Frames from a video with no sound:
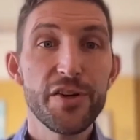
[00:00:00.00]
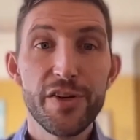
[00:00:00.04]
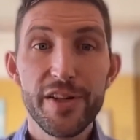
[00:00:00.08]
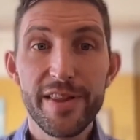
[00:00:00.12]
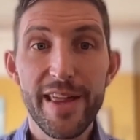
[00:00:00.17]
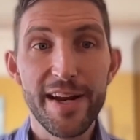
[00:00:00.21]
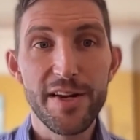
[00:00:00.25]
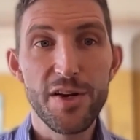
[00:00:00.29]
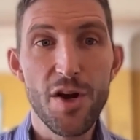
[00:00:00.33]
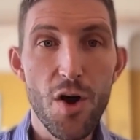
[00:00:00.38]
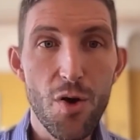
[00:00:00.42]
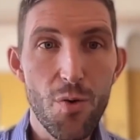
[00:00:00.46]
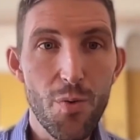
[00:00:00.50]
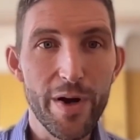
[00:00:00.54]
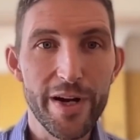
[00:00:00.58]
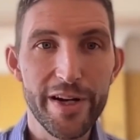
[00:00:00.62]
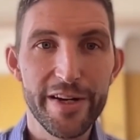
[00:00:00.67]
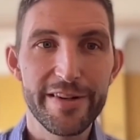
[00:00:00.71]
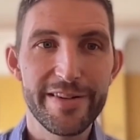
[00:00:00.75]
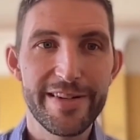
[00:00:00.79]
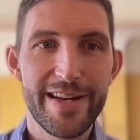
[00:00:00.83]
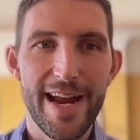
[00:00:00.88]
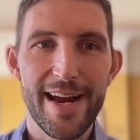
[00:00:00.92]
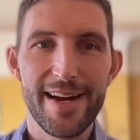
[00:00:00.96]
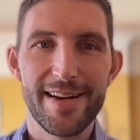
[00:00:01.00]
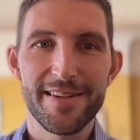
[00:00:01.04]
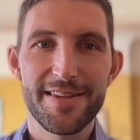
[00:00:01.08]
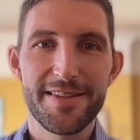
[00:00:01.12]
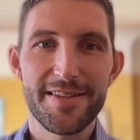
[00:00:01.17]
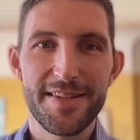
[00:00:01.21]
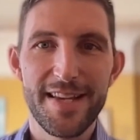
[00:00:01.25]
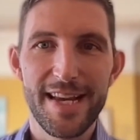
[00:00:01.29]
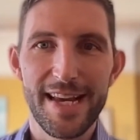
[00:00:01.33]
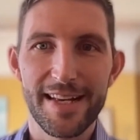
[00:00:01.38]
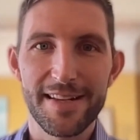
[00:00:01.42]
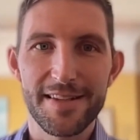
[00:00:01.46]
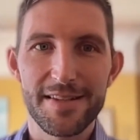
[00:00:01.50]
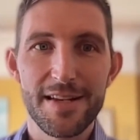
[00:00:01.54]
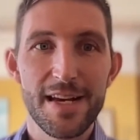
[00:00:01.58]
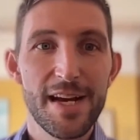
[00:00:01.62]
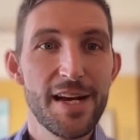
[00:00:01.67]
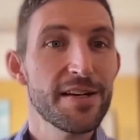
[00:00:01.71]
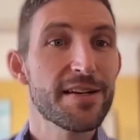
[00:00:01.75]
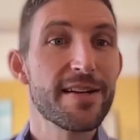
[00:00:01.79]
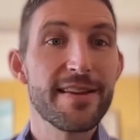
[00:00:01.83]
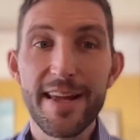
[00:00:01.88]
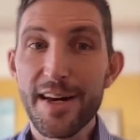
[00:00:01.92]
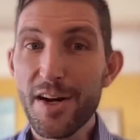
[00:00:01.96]
Do they know where your data sits?
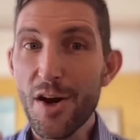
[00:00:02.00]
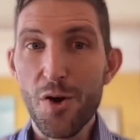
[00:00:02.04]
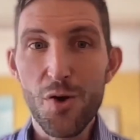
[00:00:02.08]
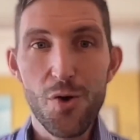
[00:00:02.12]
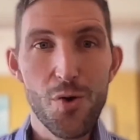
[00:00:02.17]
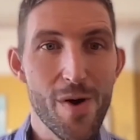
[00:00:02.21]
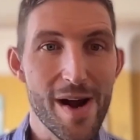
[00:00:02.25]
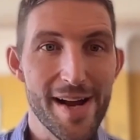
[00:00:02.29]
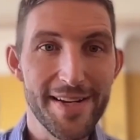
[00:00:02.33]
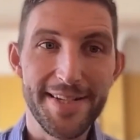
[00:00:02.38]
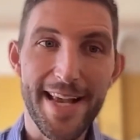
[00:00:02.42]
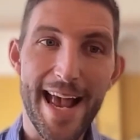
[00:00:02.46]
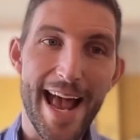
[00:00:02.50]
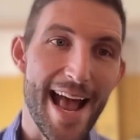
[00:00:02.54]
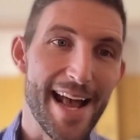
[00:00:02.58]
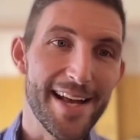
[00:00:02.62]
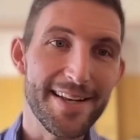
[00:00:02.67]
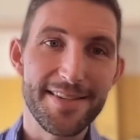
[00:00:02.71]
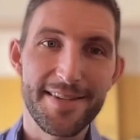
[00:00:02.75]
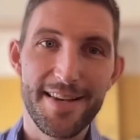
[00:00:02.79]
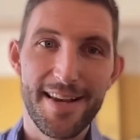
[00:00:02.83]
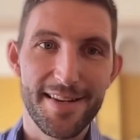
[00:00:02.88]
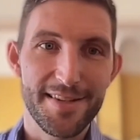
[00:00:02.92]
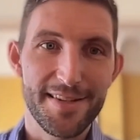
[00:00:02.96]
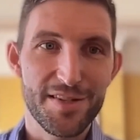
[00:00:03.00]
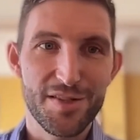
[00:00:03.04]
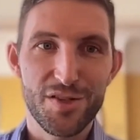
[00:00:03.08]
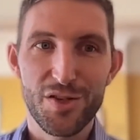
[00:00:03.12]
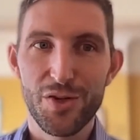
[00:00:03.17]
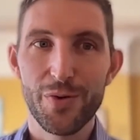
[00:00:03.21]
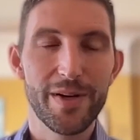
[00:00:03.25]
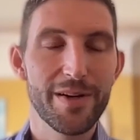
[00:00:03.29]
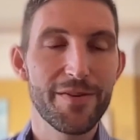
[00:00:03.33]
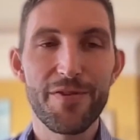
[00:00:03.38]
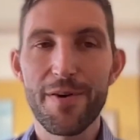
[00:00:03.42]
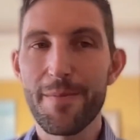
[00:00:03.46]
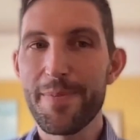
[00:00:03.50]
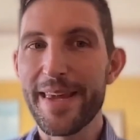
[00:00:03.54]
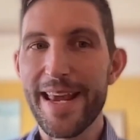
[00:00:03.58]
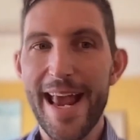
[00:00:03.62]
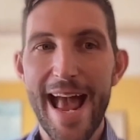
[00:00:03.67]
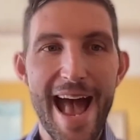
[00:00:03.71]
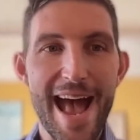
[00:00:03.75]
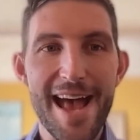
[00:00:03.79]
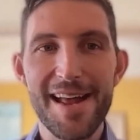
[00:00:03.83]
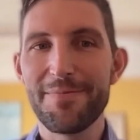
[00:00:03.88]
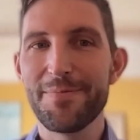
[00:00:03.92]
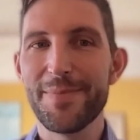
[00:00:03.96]
Do they know who has access to it from
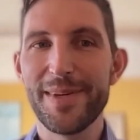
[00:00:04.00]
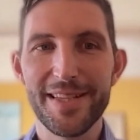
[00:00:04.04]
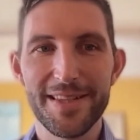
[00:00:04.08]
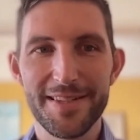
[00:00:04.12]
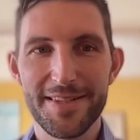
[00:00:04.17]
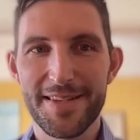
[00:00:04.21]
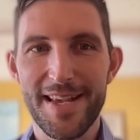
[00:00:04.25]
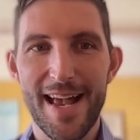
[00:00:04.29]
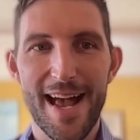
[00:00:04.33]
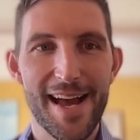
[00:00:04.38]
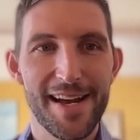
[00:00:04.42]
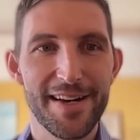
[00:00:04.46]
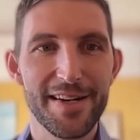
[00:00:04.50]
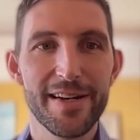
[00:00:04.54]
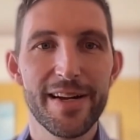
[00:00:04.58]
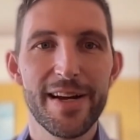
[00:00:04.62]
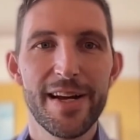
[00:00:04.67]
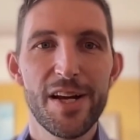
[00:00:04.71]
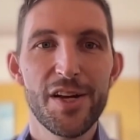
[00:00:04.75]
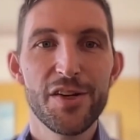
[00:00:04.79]
the admin side?